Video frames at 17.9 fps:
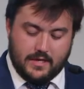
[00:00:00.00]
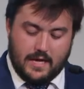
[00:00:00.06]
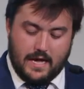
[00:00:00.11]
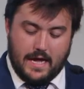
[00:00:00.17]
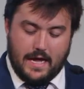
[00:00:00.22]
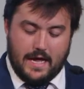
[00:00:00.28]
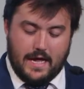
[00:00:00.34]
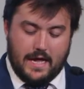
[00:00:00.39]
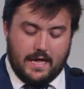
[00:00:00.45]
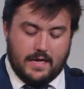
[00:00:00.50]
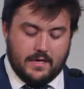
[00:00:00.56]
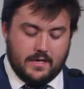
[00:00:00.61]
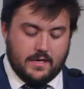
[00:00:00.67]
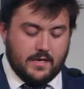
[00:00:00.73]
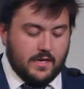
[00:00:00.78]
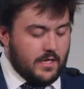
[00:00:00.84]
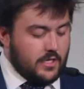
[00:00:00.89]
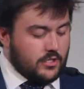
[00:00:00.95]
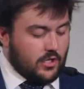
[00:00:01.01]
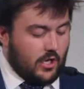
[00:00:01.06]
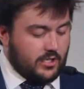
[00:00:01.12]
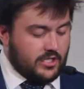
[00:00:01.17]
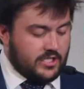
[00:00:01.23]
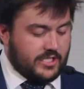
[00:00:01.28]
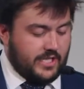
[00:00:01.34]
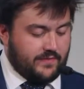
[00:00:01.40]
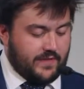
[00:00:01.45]

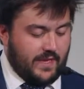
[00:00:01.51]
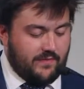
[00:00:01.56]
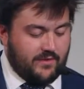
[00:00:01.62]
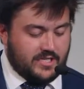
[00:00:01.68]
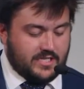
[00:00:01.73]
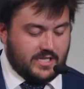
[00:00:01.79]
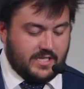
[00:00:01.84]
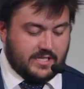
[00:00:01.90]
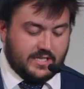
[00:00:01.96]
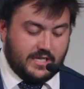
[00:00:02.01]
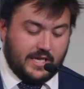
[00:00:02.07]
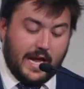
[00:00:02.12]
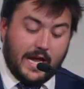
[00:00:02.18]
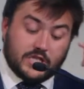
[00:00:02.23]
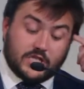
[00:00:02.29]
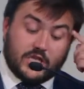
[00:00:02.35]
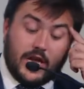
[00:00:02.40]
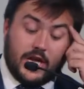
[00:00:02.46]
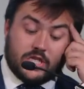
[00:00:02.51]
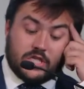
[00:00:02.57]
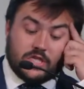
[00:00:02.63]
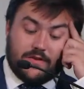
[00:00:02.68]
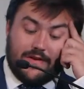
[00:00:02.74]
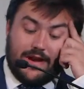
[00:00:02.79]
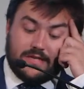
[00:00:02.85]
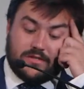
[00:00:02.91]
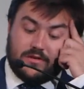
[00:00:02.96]
Dr. Steve Davies is the education
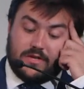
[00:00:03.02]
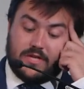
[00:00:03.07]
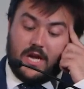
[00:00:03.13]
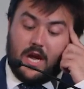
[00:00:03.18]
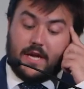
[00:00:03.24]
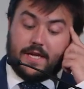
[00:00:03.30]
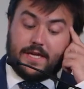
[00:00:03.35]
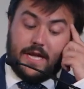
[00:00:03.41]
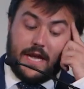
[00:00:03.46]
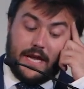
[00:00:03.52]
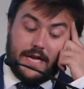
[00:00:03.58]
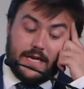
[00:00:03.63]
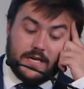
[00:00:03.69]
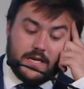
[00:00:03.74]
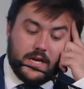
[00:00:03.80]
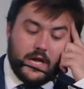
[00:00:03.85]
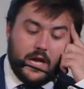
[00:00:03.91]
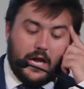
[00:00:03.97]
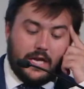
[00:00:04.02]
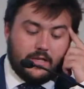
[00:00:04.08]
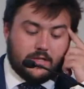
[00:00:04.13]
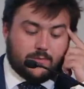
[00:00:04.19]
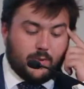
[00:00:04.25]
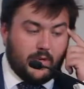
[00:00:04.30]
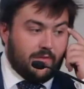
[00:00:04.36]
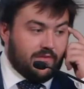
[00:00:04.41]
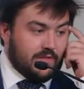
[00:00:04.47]
director at the IEA, and he's
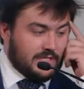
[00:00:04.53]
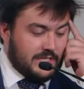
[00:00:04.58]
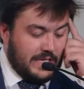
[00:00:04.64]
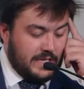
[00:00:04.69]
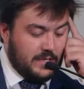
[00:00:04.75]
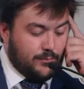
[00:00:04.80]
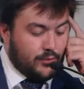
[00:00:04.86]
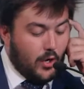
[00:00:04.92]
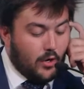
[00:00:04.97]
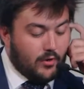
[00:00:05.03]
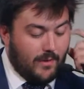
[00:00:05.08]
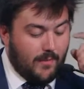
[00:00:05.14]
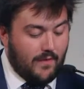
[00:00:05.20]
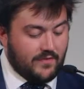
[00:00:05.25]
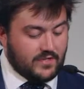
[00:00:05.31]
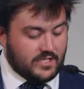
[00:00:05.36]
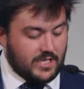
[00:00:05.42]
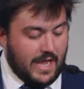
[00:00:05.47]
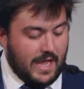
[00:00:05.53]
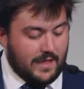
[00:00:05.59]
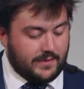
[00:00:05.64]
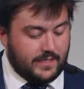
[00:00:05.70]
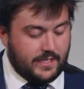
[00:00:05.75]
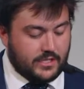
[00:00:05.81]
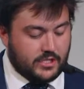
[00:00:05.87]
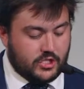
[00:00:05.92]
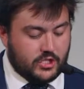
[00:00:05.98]
previously the program officer at
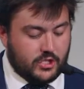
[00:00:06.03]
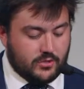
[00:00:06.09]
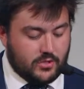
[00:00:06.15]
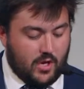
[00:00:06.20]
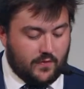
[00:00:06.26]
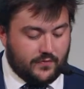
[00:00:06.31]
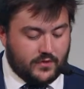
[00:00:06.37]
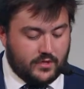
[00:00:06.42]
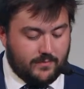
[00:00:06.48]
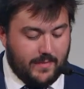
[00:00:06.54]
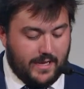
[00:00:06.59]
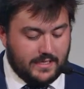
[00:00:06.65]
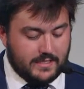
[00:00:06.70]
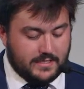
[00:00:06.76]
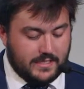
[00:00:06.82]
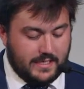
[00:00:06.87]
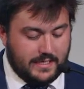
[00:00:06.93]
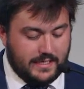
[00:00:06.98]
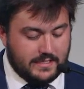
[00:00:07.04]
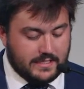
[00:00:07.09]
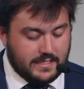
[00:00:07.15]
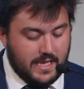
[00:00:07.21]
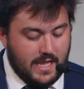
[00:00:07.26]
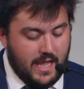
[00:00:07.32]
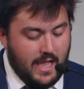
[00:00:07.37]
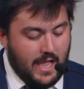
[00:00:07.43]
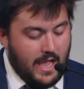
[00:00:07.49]
the Institute of Humane Studies
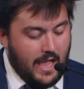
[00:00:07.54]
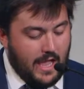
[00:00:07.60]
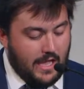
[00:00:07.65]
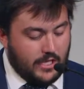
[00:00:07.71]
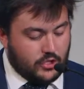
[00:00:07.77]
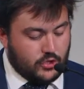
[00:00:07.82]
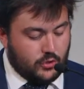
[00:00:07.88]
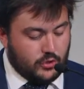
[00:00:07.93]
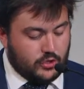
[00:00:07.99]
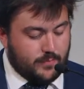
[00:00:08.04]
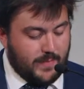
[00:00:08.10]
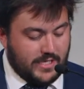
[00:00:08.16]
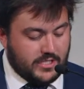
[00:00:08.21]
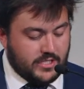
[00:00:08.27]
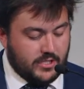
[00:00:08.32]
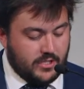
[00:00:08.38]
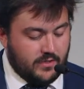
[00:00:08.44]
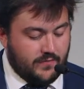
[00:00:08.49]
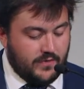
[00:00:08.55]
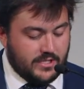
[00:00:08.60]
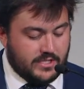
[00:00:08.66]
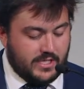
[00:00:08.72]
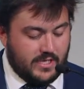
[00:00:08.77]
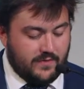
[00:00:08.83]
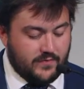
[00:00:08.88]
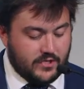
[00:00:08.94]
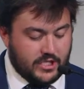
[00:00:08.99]
at George Mason
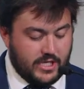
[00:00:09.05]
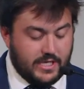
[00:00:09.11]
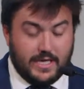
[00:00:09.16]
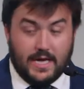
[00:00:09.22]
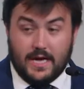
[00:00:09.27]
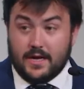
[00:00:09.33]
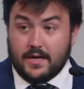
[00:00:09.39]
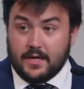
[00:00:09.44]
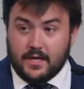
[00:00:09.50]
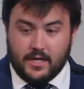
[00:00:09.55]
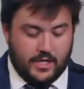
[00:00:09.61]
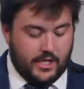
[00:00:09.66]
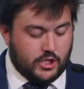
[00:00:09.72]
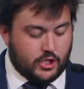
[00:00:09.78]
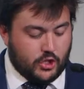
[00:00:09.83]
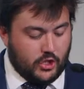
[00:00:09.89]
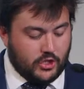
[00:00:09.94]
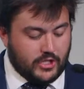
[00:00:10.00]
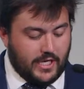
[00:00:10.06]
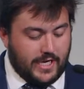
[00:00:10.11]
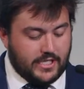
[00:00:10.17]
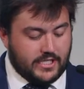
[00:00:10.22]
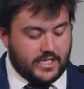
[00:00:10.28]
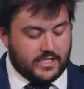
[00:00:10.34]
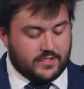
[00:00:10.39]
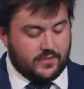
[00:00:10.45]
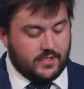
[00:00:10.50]
University in Virginia. He joined
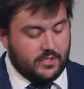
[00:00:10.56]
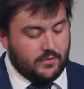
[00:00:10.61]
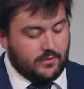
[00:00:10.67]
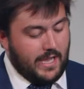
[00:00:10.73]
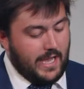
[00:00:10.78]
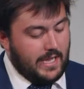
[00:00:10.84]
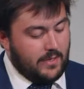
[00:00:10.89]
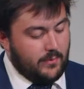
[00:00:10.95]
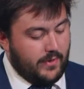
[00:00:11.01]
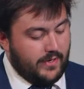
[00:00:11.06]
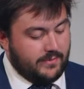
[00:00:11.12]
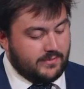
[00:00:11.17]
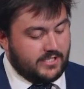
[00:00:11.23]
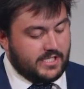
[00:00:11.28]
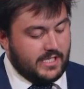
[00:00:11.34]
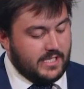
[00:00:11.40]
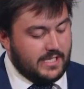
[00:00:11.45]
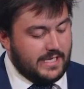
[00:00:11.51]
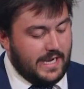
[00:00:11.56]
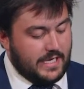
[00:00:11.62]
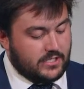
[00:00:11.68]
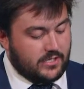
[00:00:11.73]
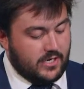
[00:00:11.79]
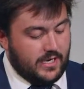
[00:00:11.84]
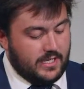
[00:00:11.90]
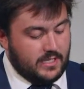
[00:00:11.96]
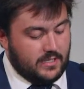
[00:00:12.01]
IHS from the UK, where he was senior
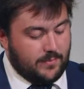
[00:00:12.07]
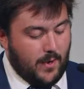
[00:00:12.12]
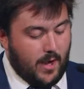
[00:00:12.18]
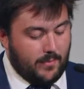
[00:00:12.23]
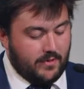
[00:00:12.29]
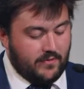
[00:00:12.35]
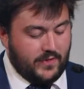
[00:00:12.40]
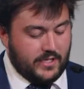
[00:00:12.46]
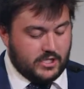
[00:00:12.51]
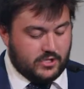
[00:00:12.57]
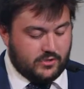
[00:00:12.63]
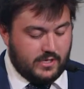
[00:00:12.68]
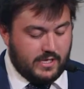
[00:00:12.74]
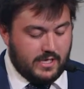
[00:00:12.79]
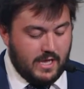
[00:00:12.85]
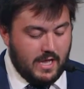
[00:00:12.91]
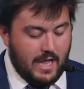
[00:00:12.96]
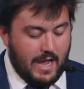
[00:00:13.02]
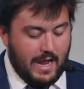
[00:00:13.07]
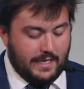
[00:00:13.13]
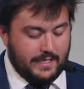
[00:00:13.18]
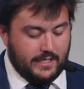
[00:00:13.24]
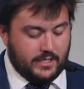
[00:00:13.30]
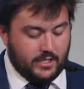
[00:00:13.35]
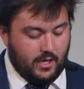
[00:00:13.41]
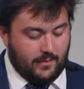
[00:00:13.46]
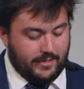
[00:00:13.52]
lecturer in the Department of History and
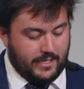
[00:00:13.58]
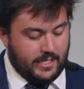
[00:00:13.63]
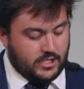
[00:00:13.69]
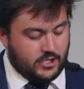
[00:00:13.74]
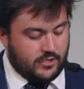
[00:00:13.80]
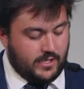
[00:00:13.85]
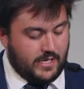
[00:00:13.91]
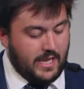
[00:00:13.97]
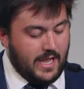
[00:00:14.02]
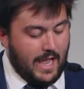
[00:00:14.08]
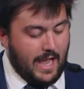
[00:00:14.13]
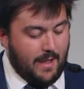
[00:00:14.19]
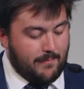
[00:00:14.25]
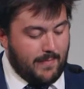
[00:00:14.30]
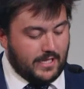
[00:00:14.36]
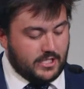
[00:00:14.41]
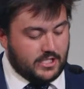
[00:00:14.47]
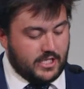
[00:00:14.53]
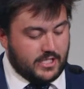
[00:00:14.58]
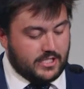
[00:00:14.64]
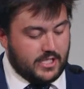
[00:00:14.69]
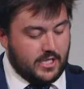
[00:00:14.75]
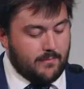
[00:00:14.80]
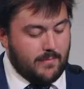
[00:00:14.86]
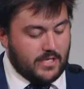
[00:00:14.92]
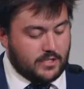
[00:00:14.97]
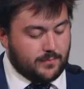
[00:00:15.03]
Economic History at
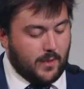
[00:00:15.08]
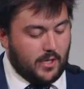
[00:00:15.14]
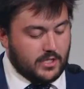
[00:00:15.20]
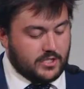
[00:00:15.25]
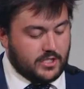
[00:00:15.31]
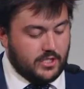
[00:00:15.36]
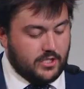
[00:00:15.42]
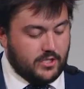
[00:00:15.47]
Manchester Metropolitan